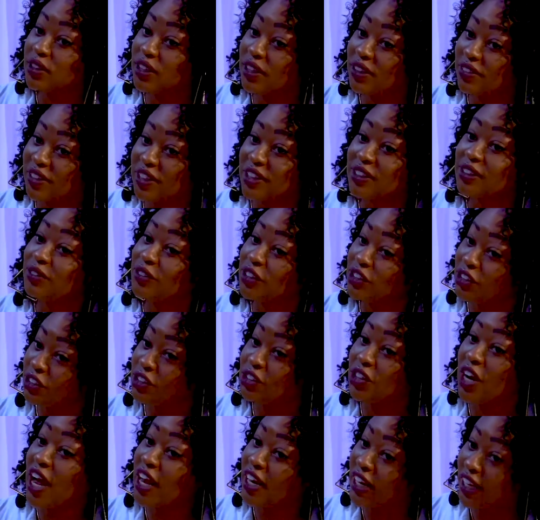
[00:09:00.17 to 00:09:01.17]
if this what you're
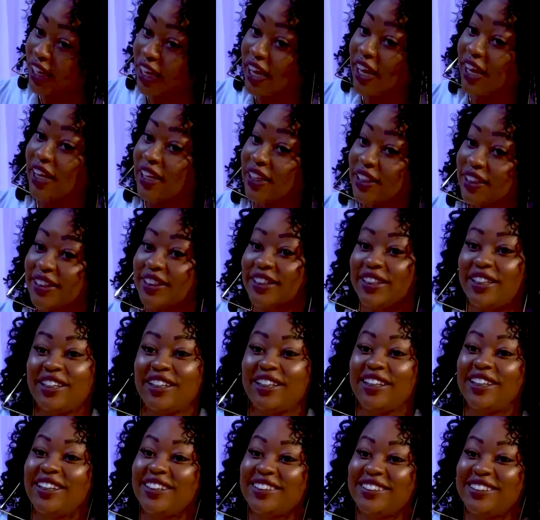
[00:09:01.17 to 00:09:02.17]
trying to get
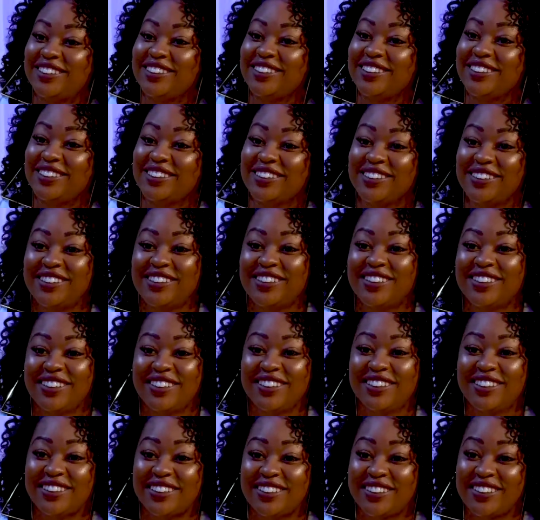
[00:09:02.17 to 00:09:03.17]
okay having
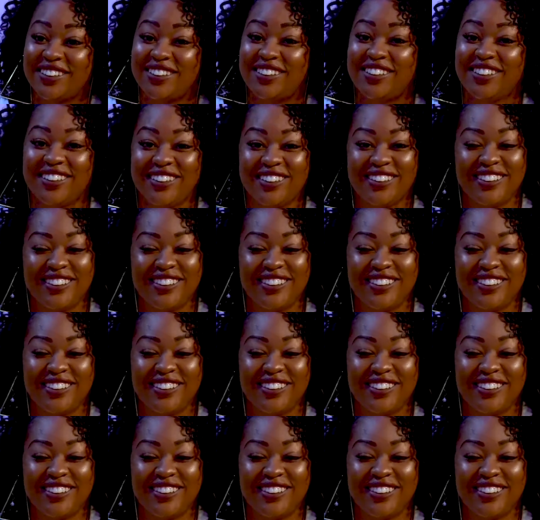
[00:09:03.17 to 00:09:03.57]
said that